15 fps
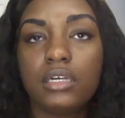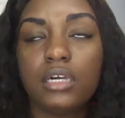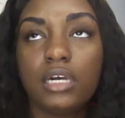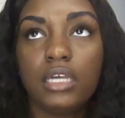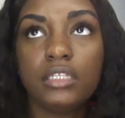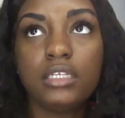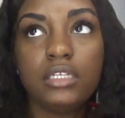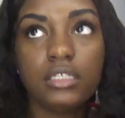
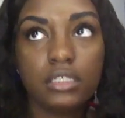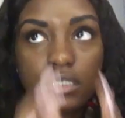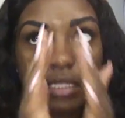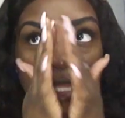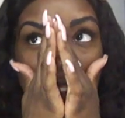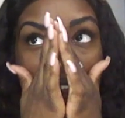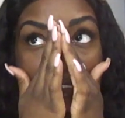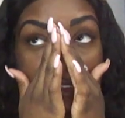I did it
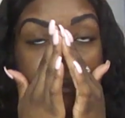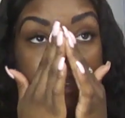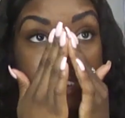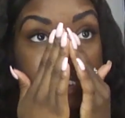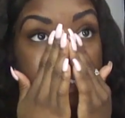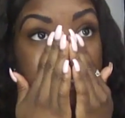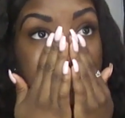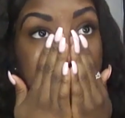last
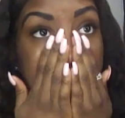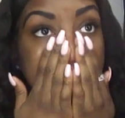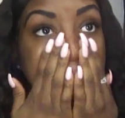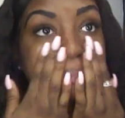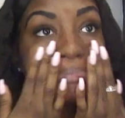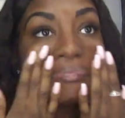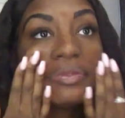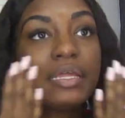week
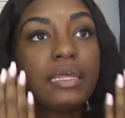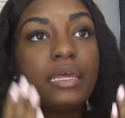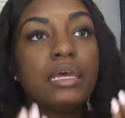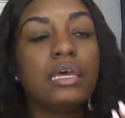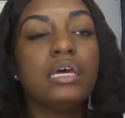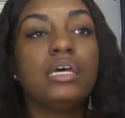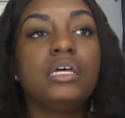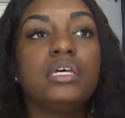
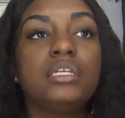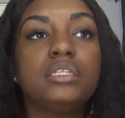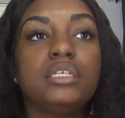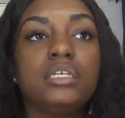and